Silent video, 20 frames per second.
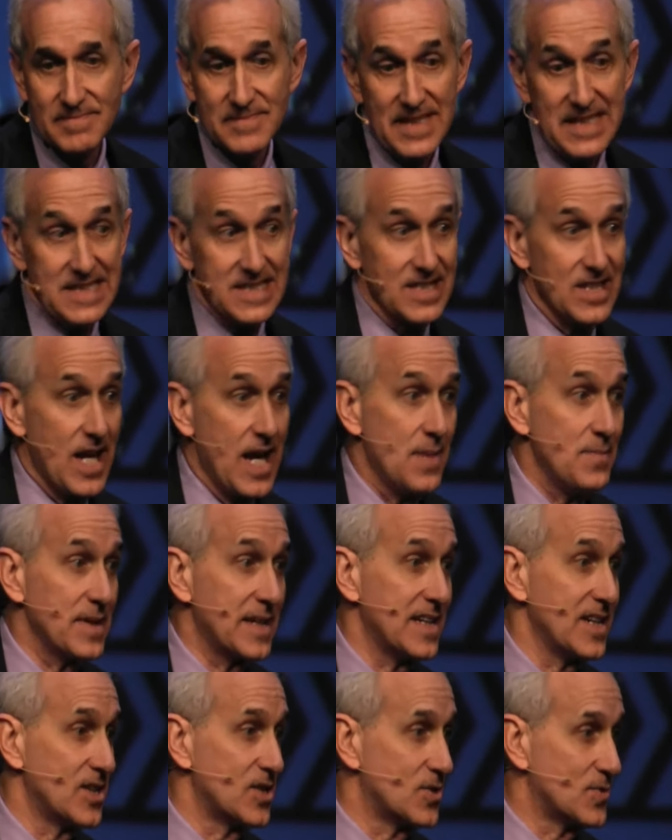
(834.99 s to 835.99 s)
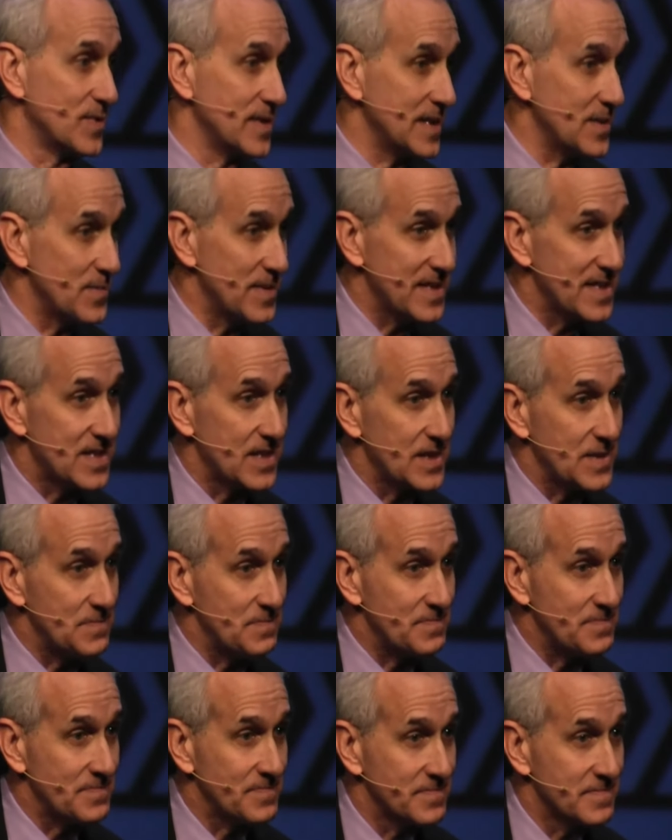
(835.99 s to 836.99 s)
Islamic
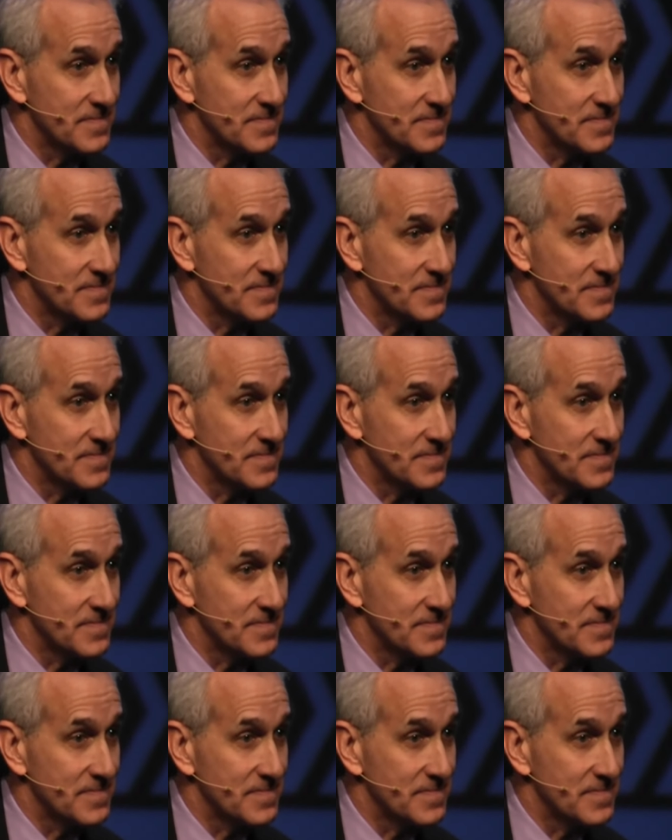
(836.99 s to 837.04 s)
extremism,